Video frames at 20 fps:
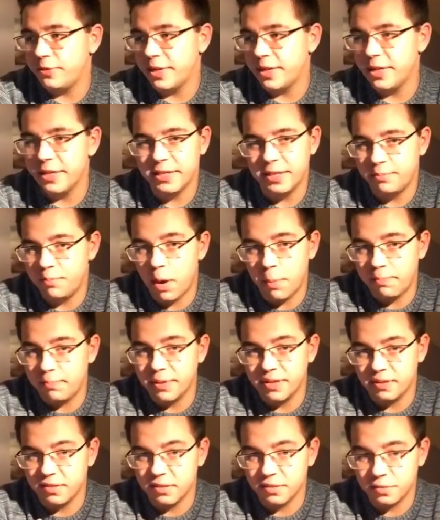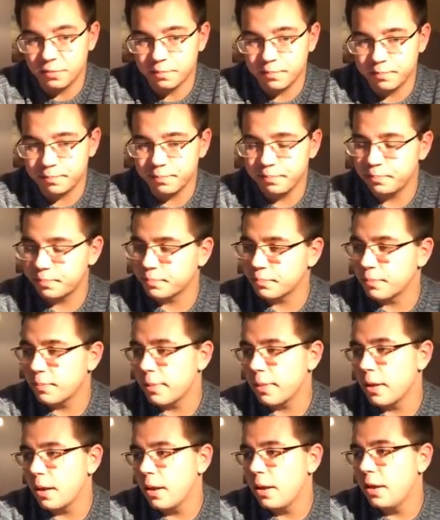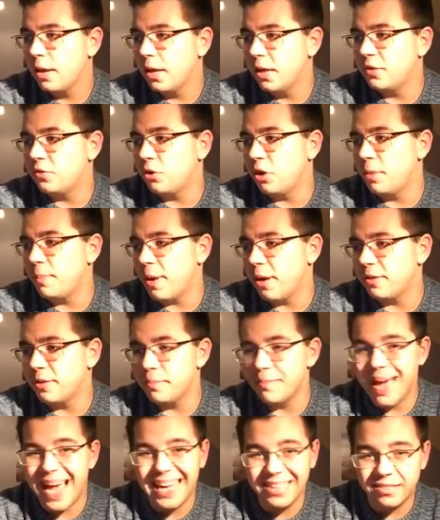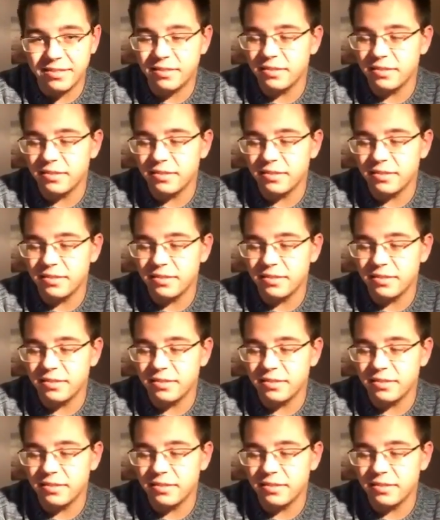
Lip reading: the pop business. It's all about the mass,